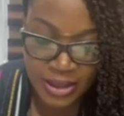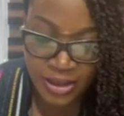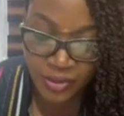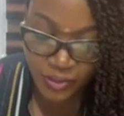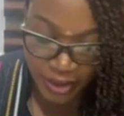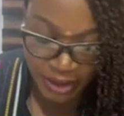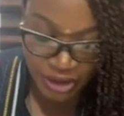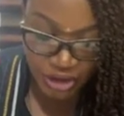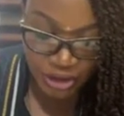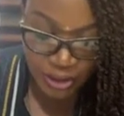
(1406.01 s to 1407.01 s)
the
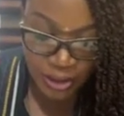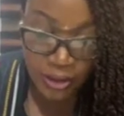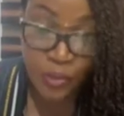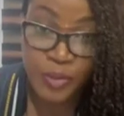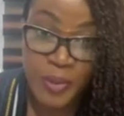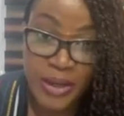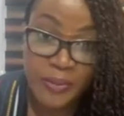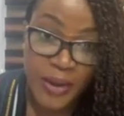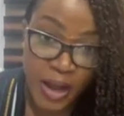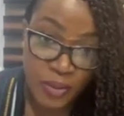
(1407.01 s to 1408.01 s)
range would be
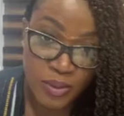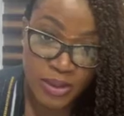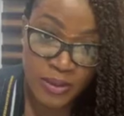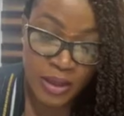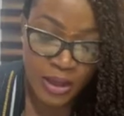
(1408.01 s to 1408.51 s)
in pounds,